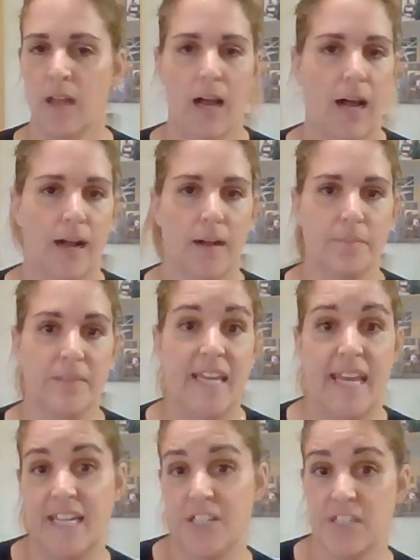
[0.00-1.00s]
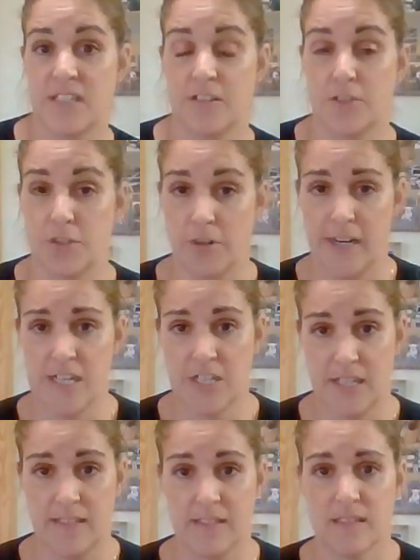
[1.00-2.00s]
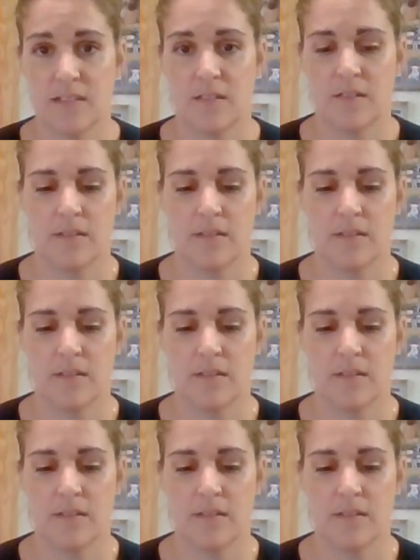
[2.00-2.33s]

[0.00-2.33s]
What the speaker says: the ages and the durations